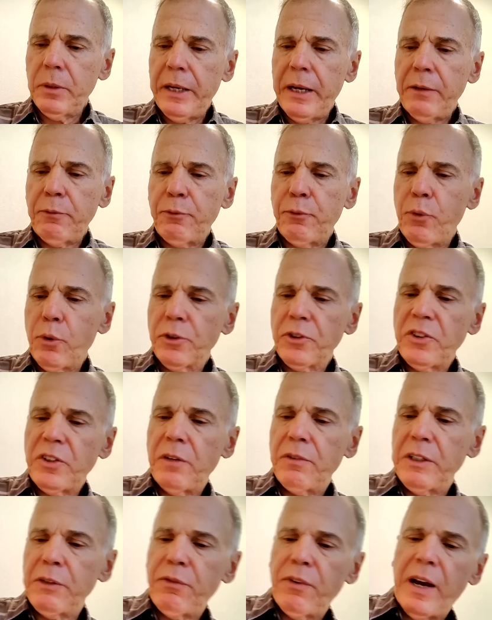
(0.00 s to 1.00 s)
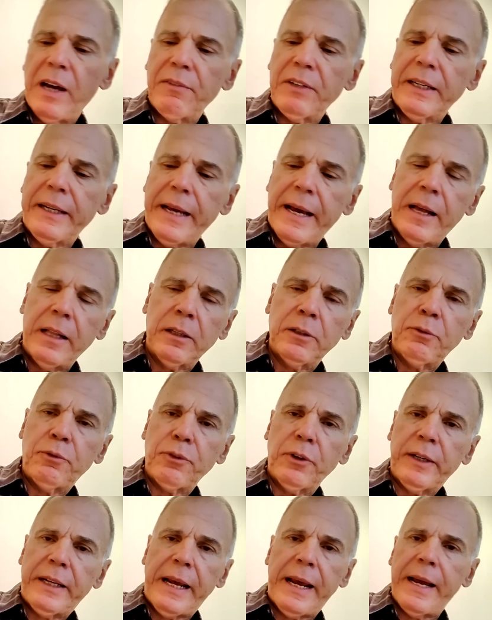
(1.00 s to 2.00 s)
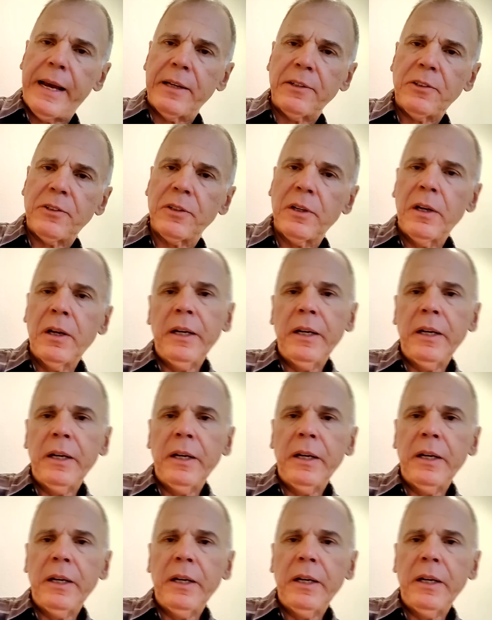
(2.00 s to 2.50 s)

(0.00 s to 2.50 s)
at 4.75 a gallon for gas,